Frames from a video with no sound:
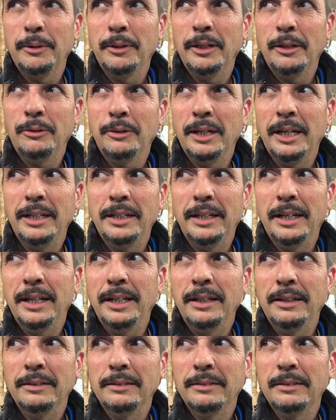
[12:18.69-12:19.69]
okay day.
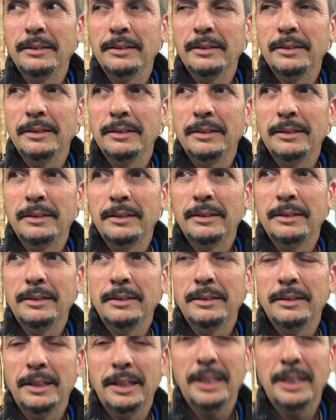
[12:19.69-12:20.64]
Like I